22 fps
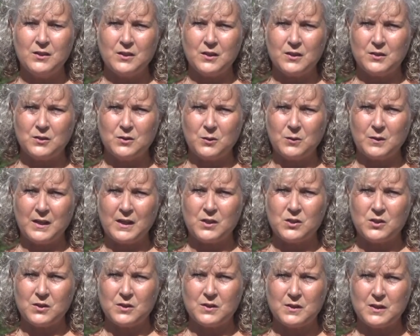uh,
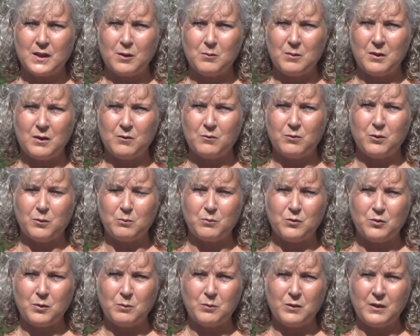donations come in from
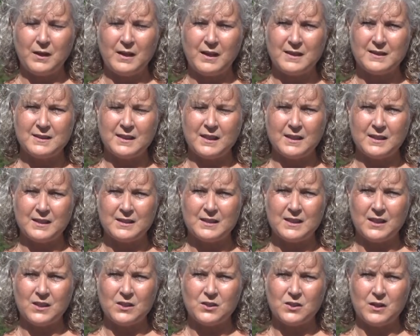AAA
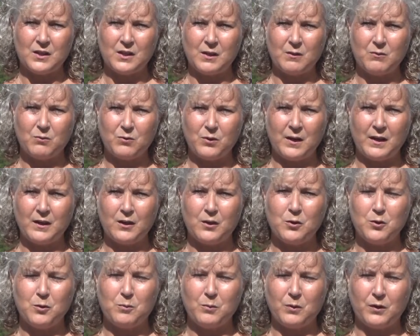Sanitation and Frank
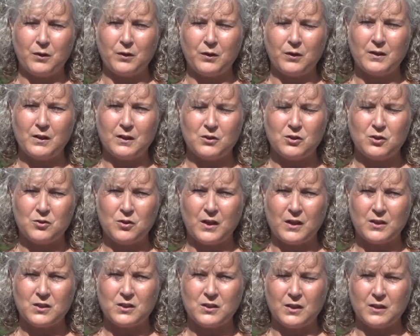Cooper
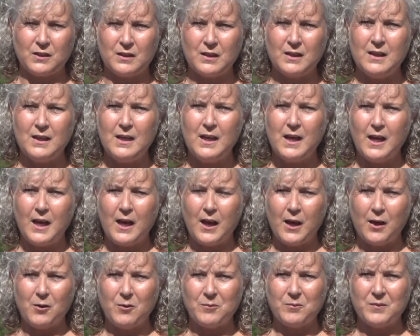Construction,
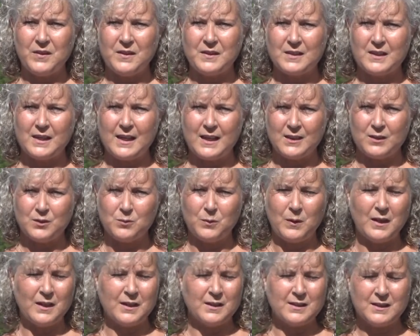um, as
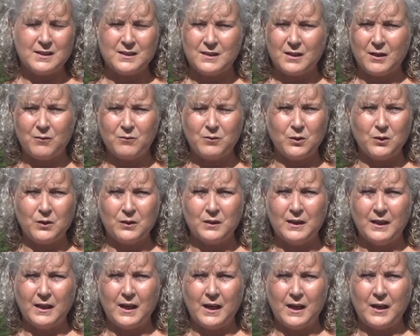well as
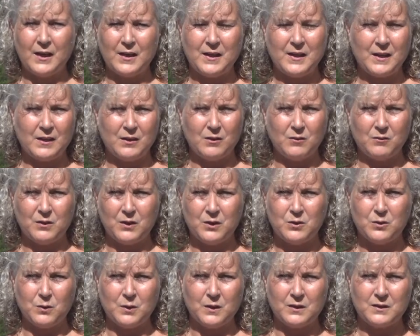several uh,
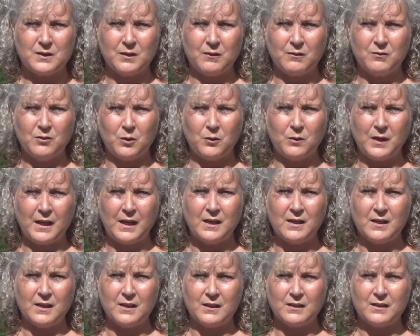individuals have
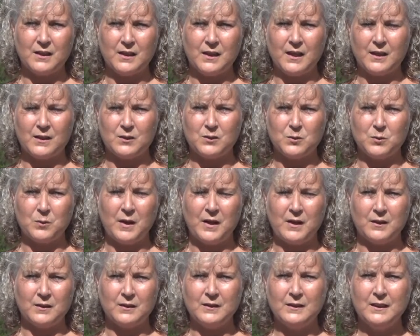donated as
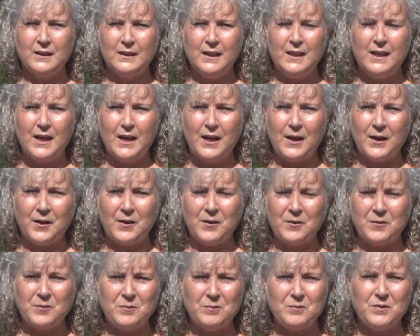well.
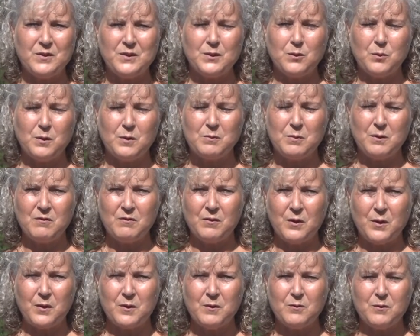Um, so we've been
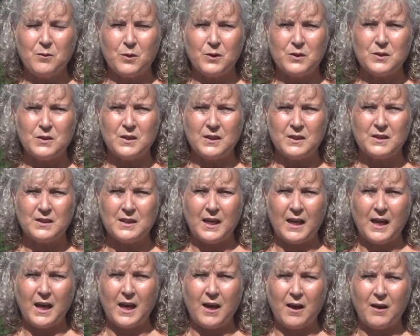very fortunate to
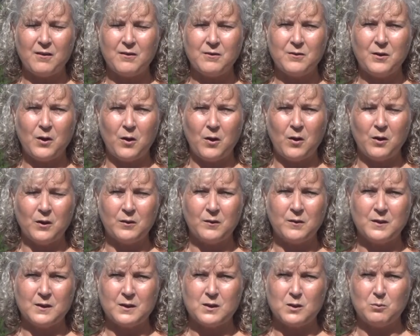have all
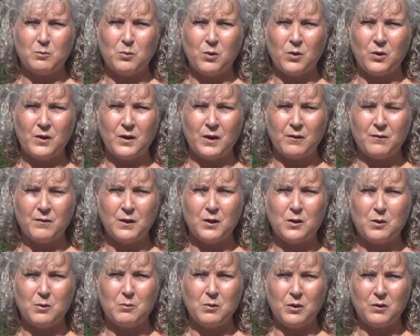of the support of the
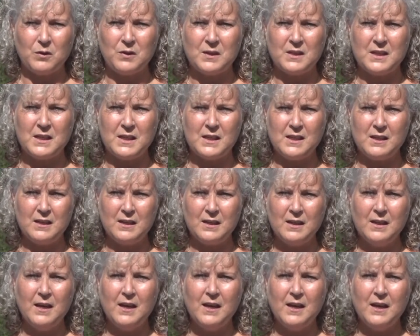community.